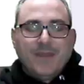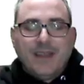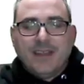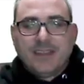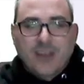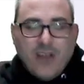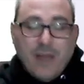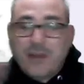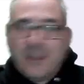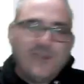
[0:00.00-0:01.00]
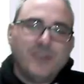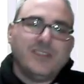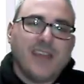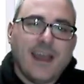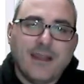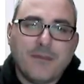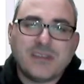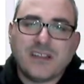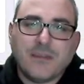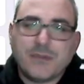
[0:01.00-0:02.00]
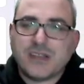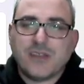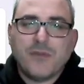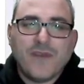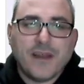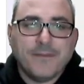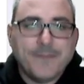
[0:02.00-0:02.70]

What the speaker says: So I'm going to leave you to that. I'm just going to go move on.